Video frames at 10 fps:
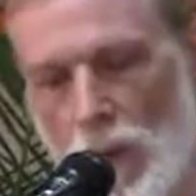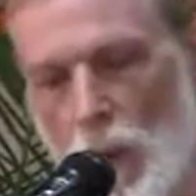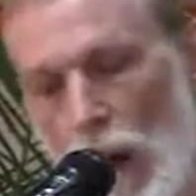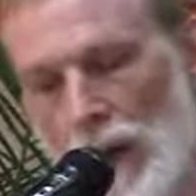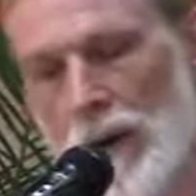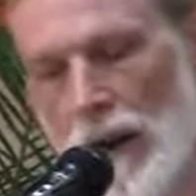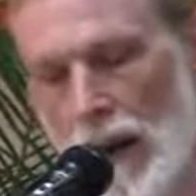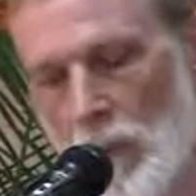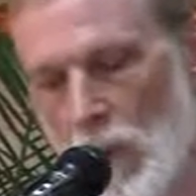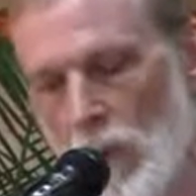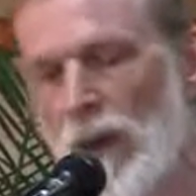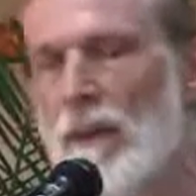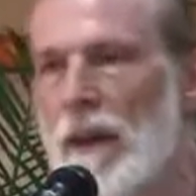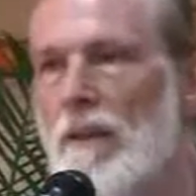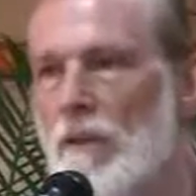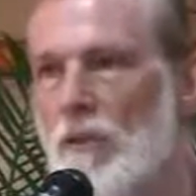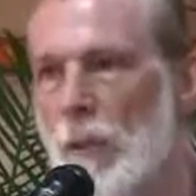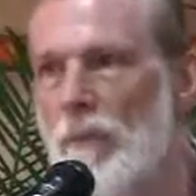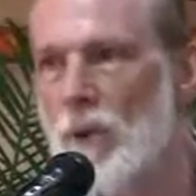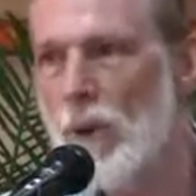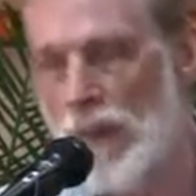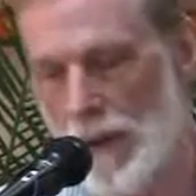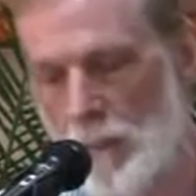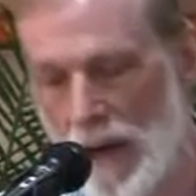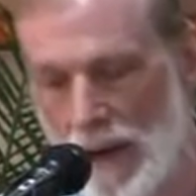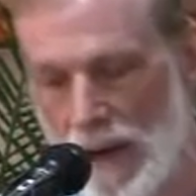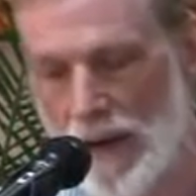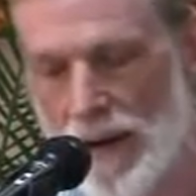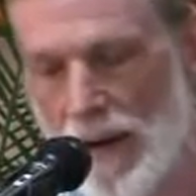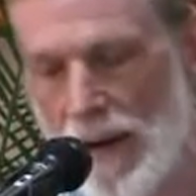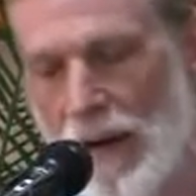one unmoving that is swifter than mind,